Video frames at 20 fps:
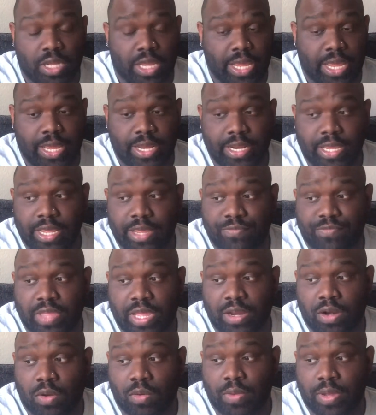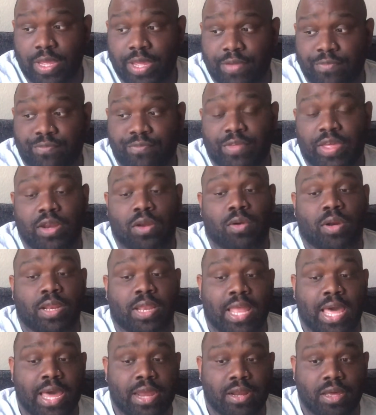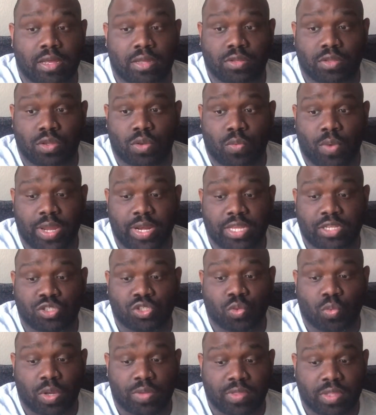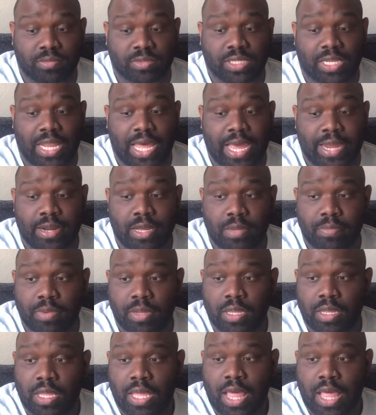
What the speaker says: And if they don't align the way that you want them to line up,